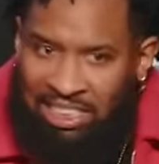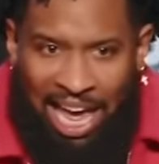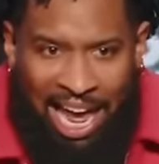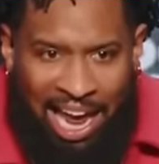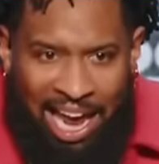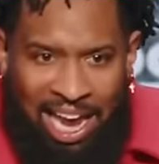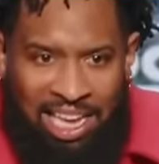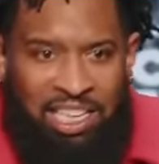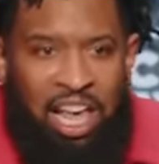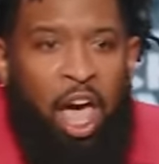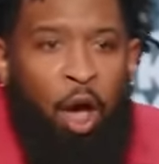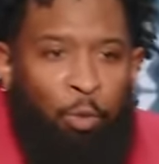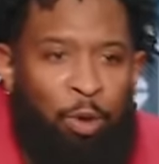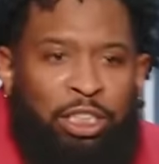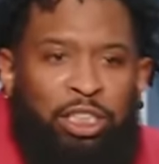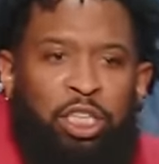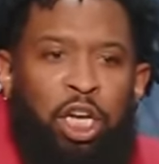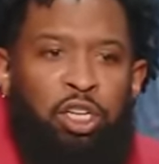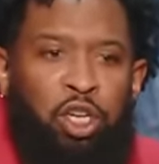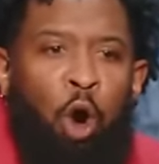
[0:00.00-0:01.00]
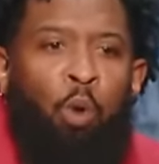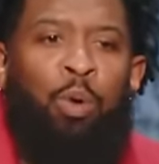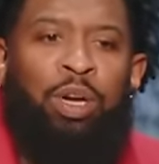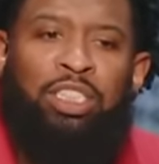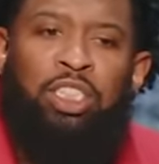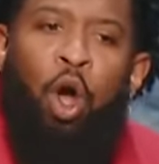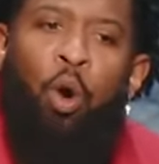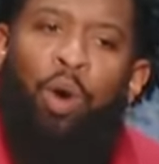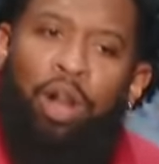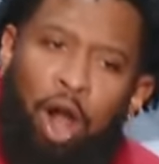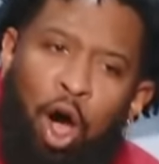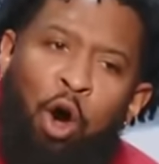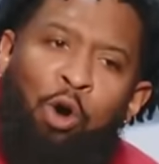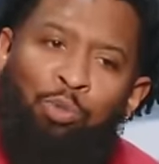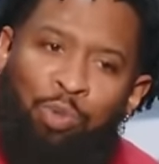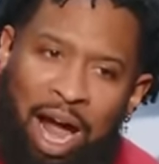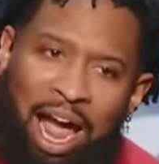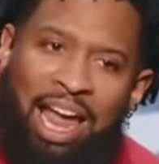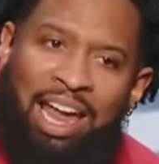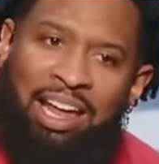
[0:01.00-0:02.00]
days, we should know what's going on,
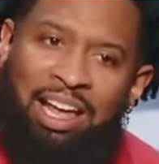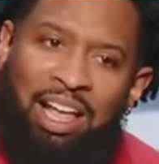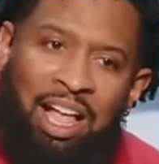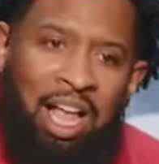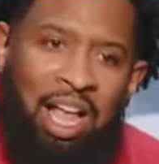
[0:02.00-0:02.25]
right?